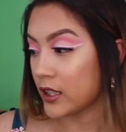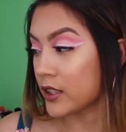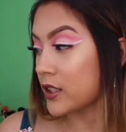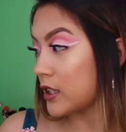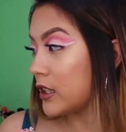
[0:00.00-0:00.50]

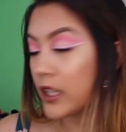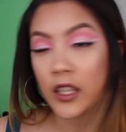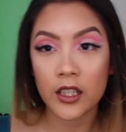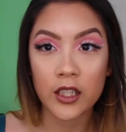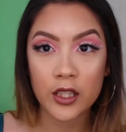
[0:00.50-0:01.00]
there's
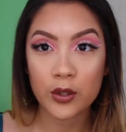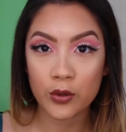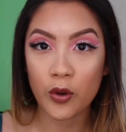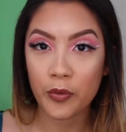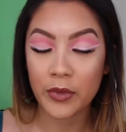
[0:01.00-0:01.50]
literally
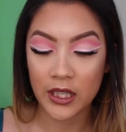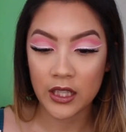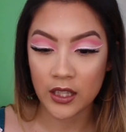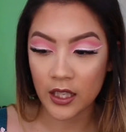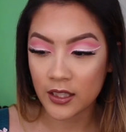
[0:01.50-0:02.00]
so
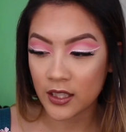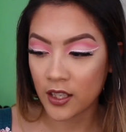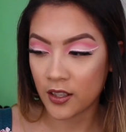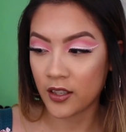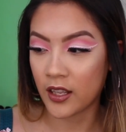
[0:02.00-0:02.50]
many things
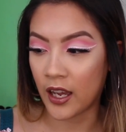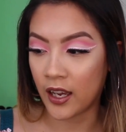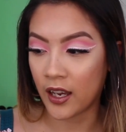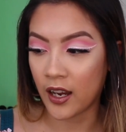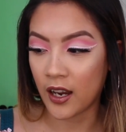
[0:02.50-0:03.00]
here
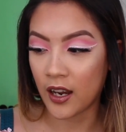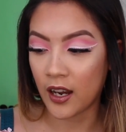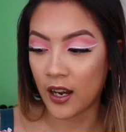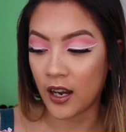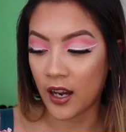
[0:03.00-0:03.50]
that
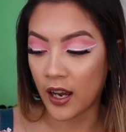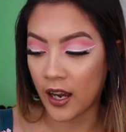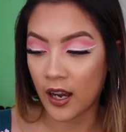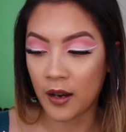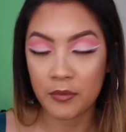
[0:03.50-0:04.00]

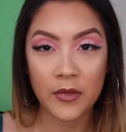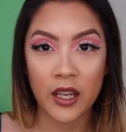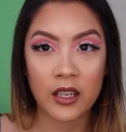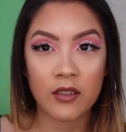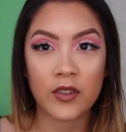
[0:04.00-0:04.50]
I'm
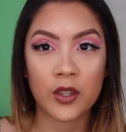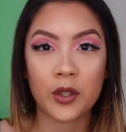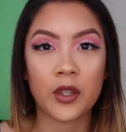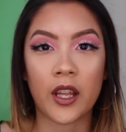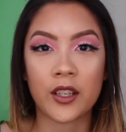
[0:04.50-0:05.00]
not
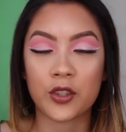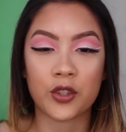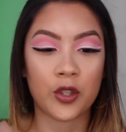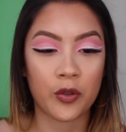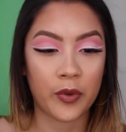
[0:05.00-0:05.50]
even
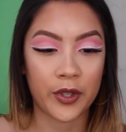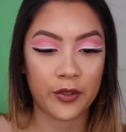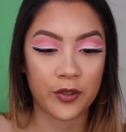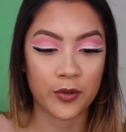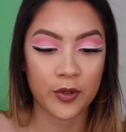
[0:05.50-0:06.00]
sure where
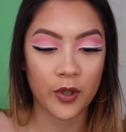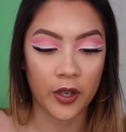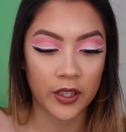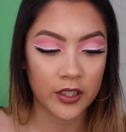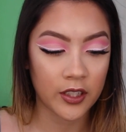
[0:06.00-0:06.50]
to
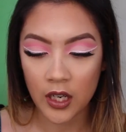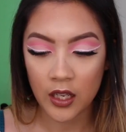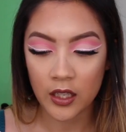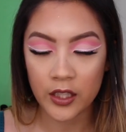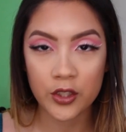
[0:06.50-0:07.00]
start.
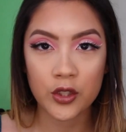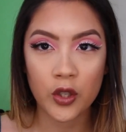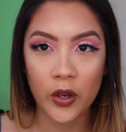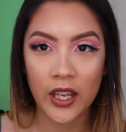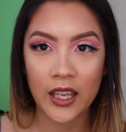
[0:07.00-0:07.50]
Let's just
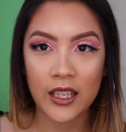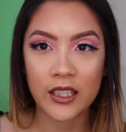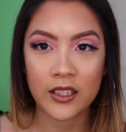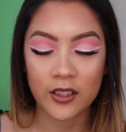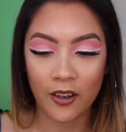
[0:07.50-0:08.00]
go ahead
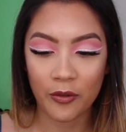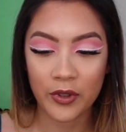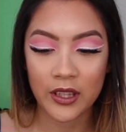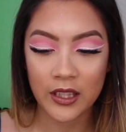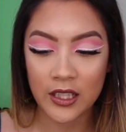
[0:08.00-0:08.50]
and start
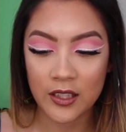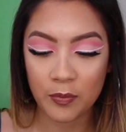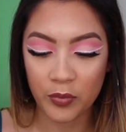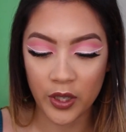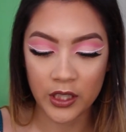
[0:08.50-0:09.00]
with these
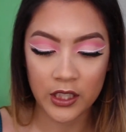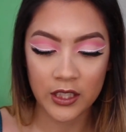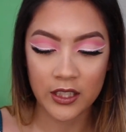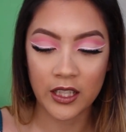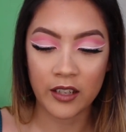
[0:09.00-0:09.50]

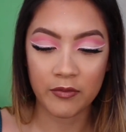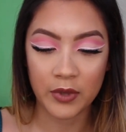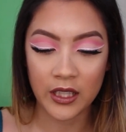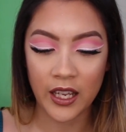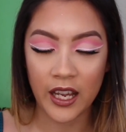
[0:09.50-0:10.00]
brushes that I've
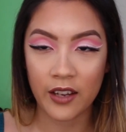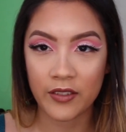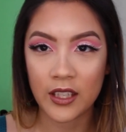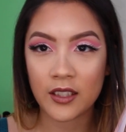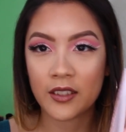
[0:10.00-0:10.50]
been
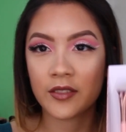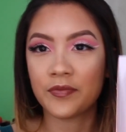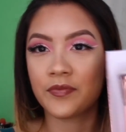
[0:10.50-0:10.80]
having.